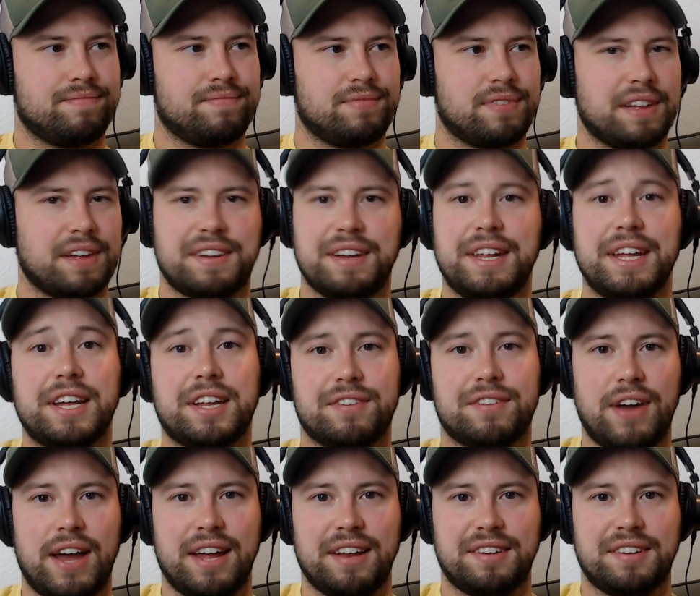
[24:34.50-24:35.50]
Sadiq's
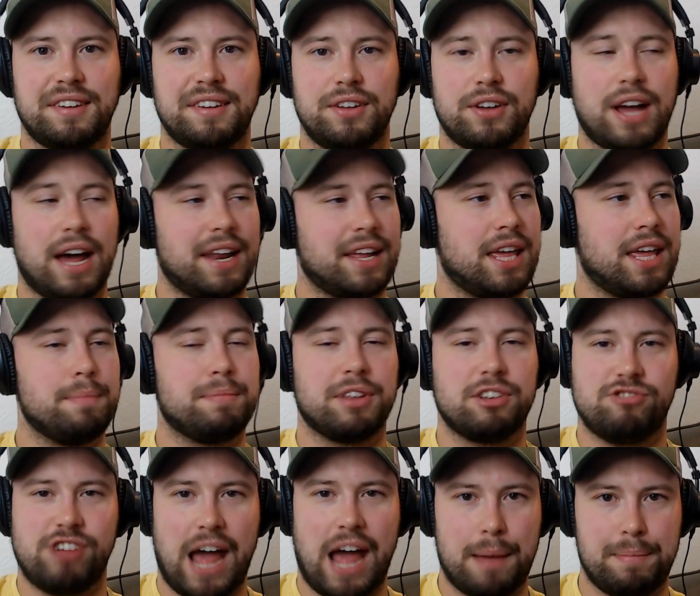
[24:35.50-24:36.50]
face. You got to keep the
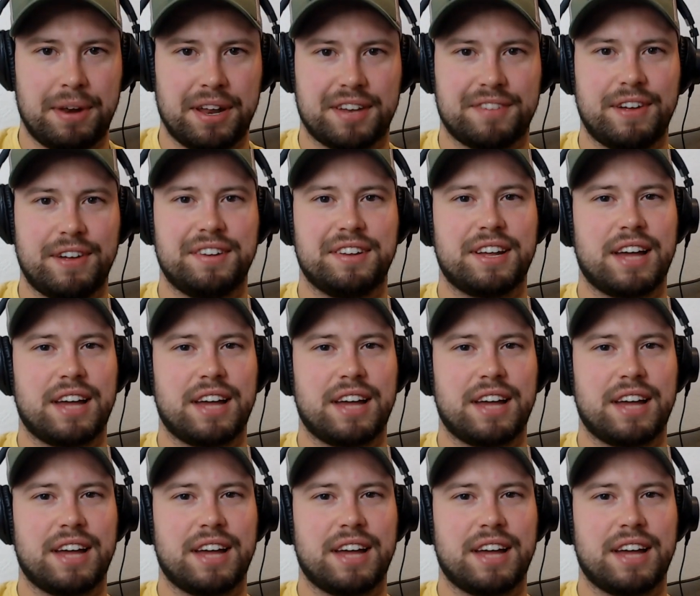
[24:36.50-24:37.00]
jab in his face.